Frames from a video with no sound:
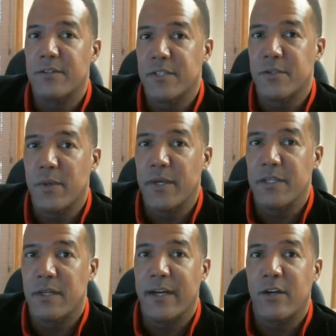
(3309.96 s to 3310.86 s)

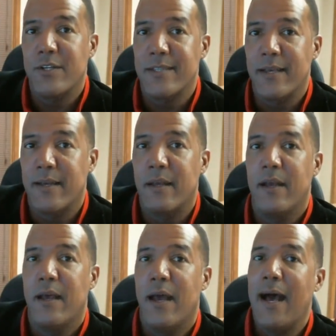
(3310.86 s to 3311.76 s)
situation, like Kris said,
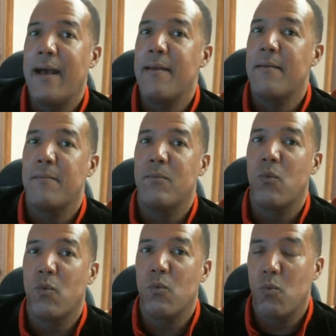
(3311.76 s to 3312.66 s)
I am
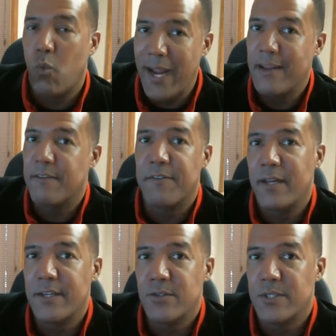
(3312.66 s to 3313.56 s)
waiting for the
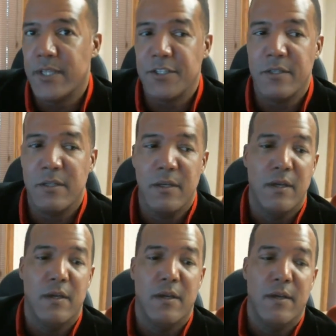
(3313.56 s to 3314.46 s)
next recession
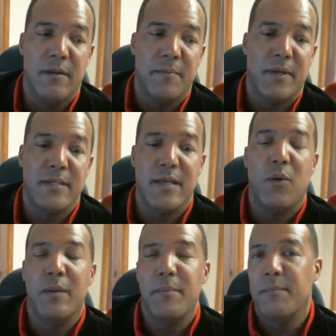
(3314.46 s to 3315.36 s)
because I
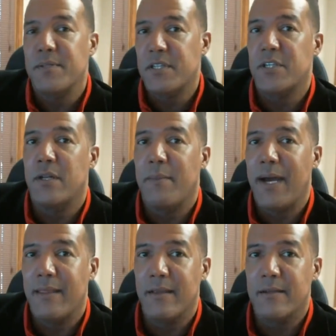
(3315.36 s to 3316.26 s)
want to be in position to
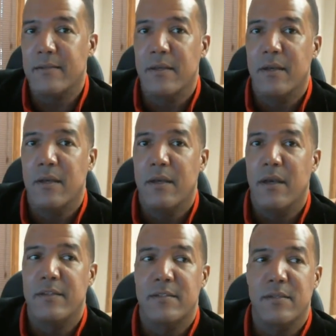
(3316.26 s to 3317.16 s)
buy things.
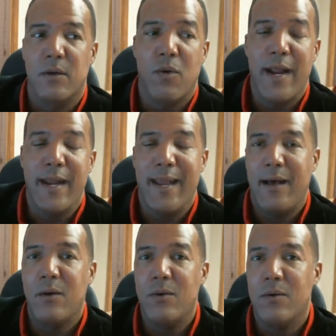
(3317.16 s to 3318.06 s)
And so right
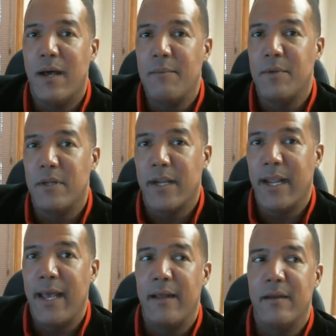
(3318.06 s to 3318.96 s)
now, I'm
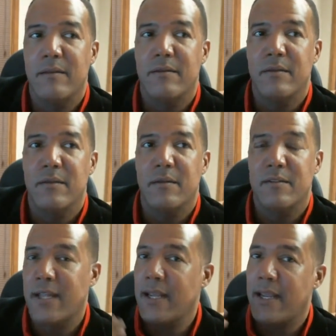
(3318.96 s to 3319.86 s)
looking at
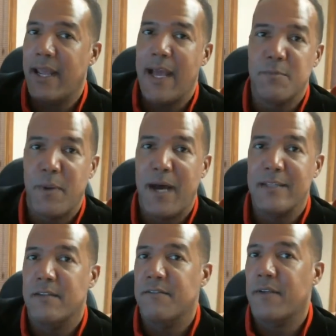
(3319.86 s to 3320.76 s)
staying cash
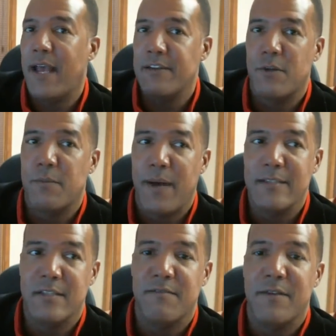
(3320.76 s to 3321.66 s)
positive, cash flow
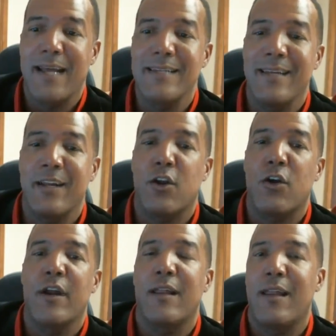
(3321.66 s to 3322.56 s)
positive, not
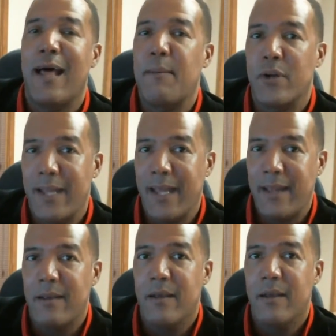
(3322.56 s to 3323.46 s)
incurring a lot more
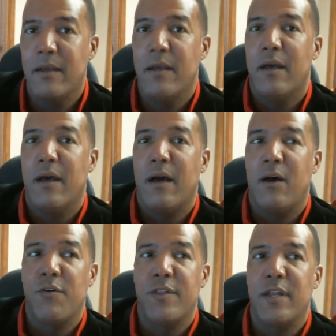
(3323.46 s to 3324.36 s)
debt uh,
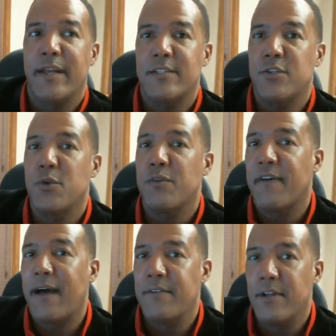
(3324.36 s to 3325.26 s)
over the next two to
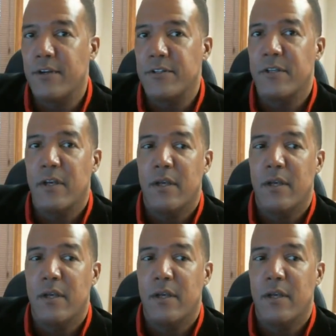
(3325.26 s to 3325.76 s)
five years.